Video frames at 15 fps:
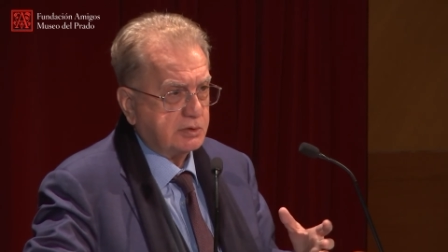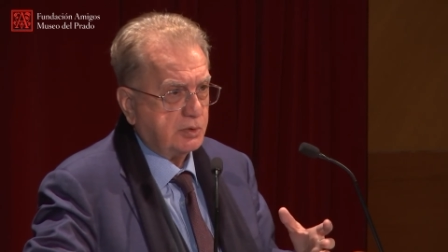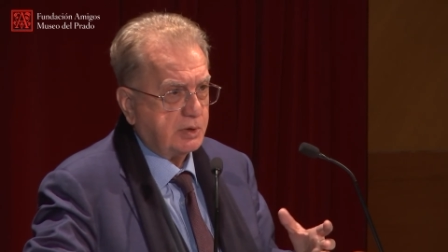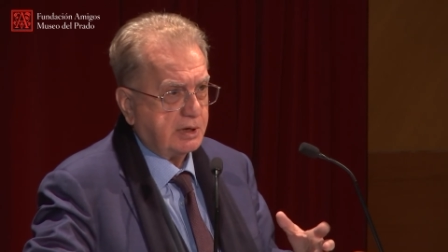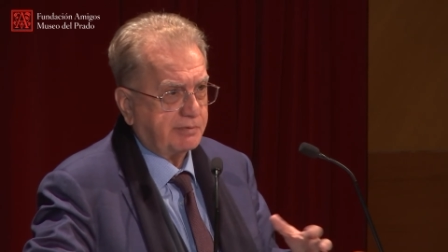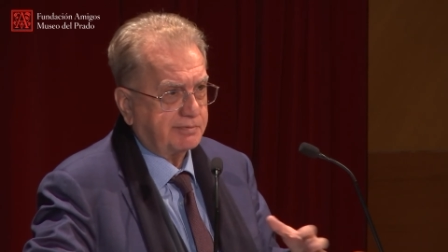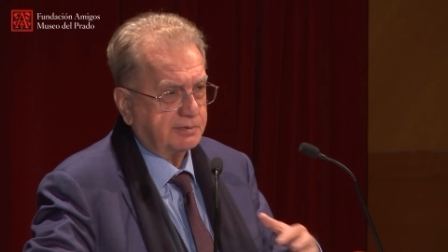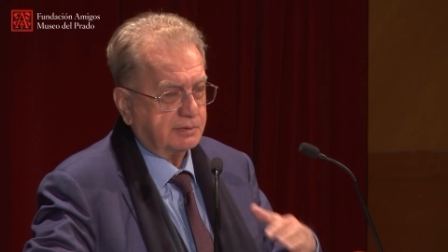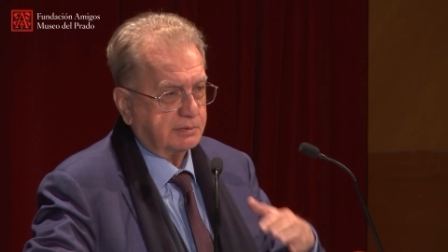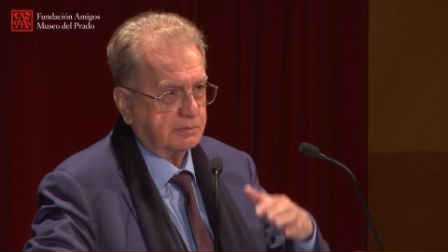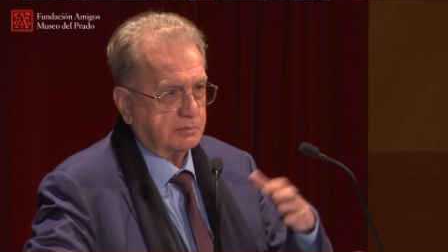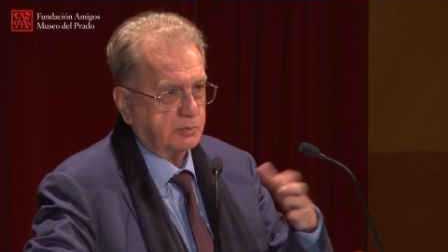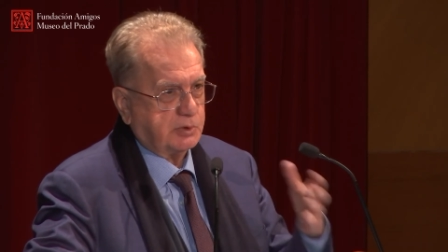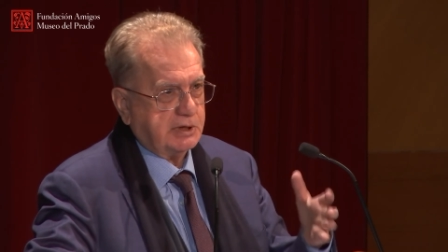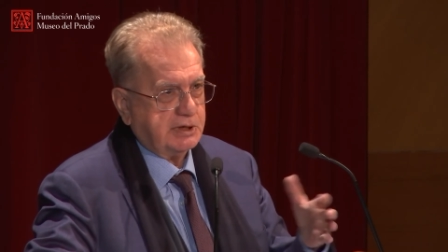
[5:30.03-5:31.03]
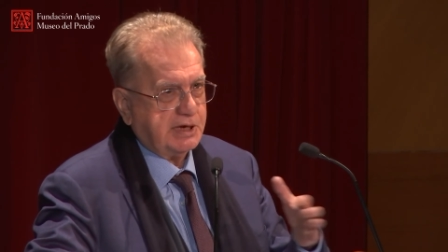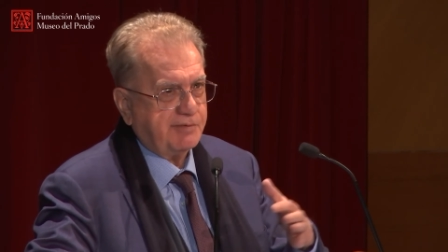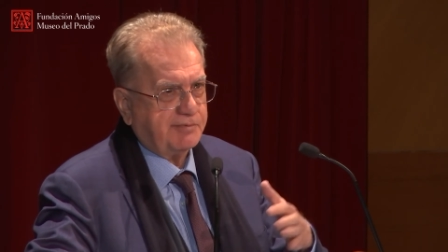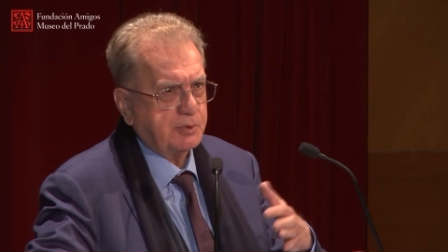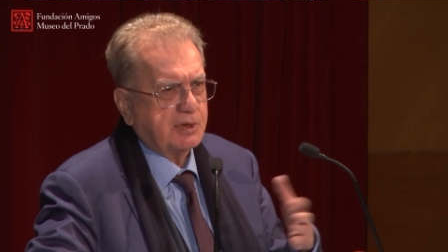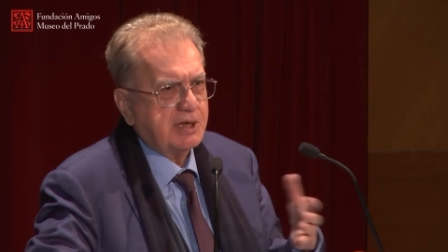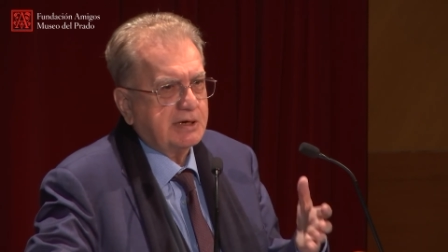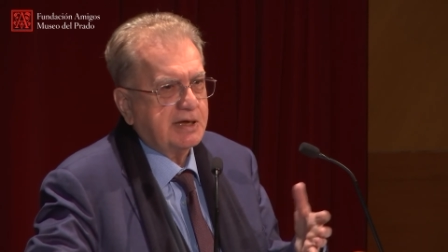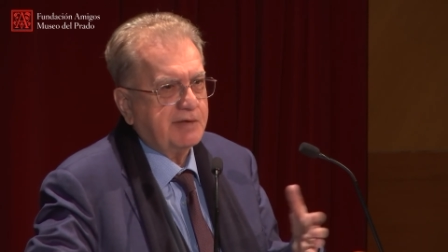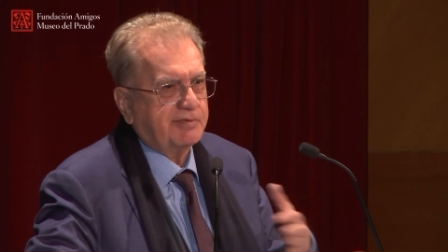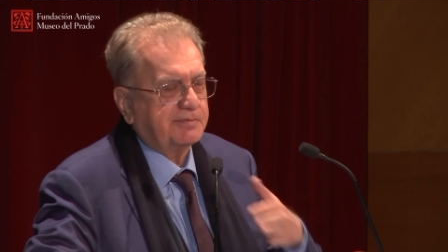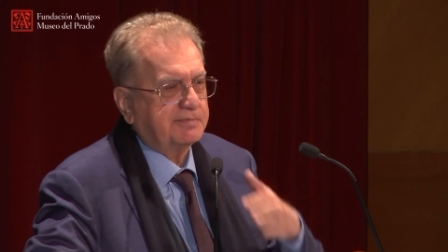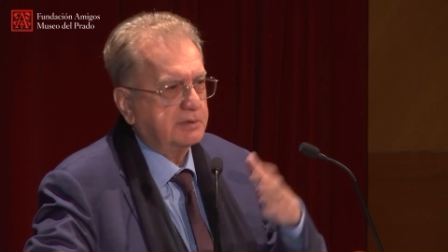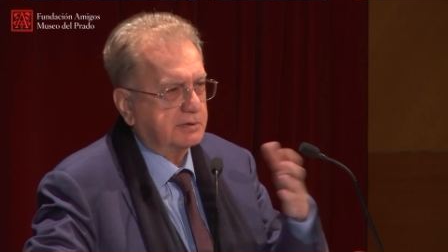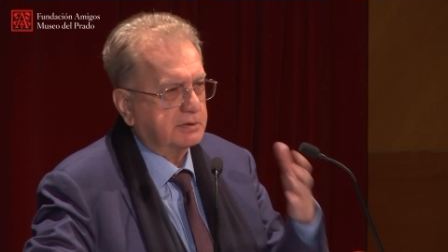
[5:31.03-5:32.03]
You have, you can have, you can't
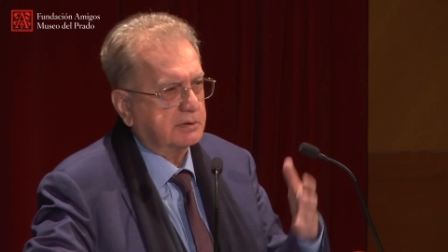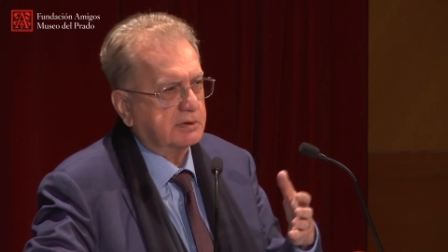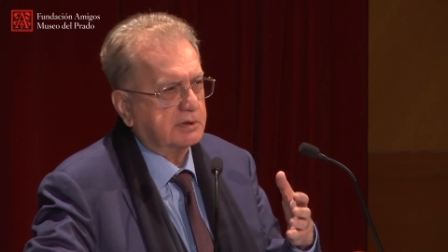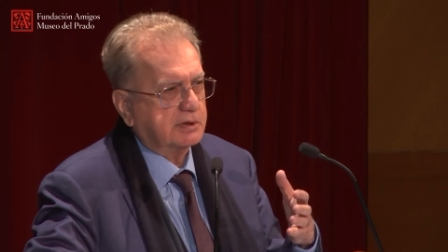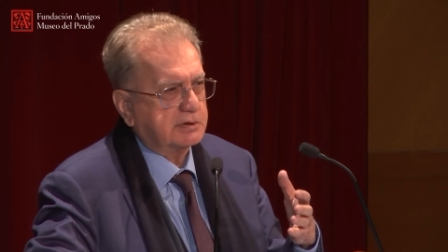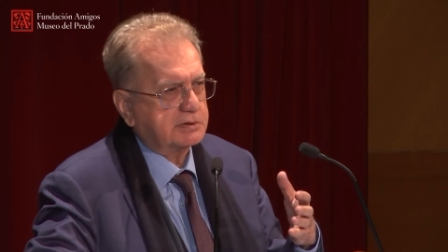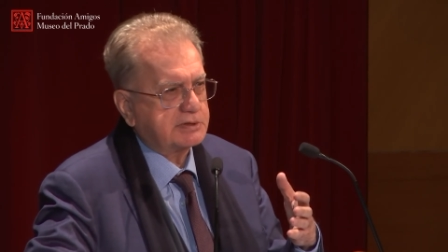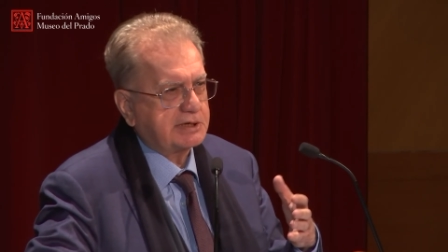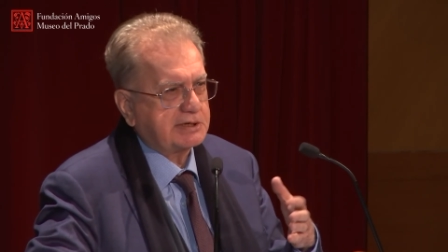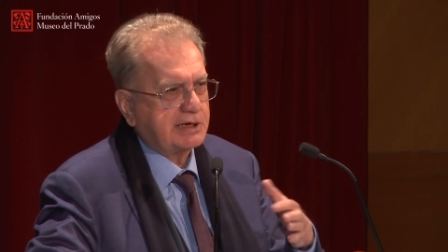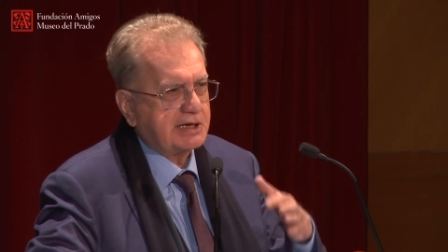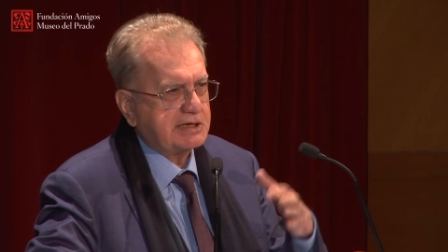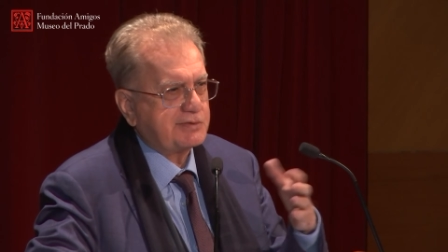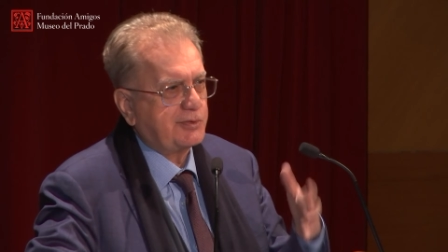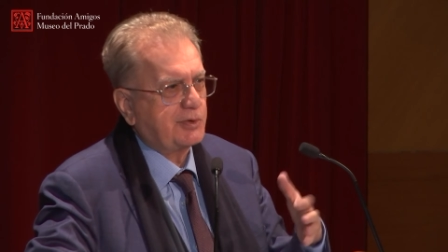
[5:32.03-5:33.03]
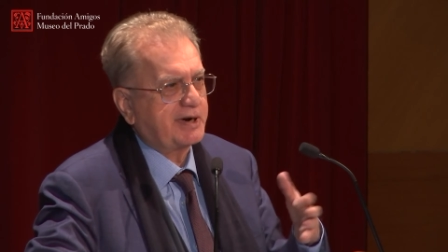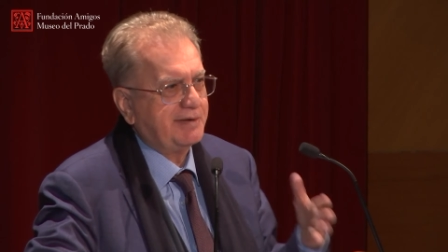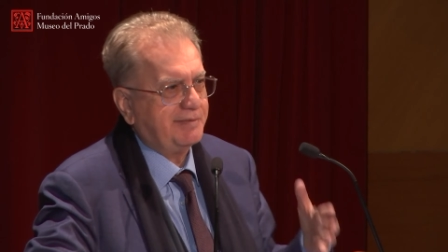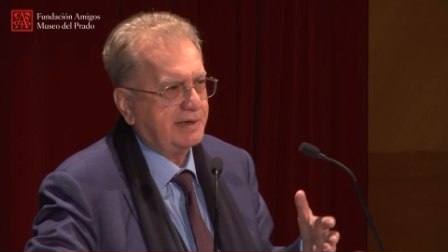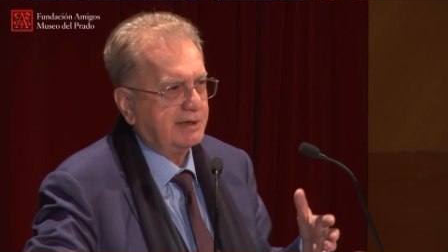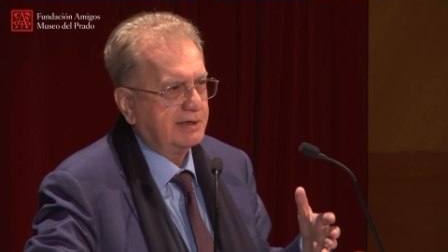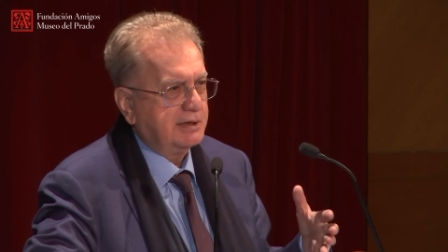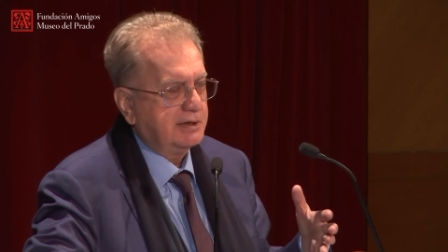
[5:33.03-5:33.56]
have uh, satellites forever.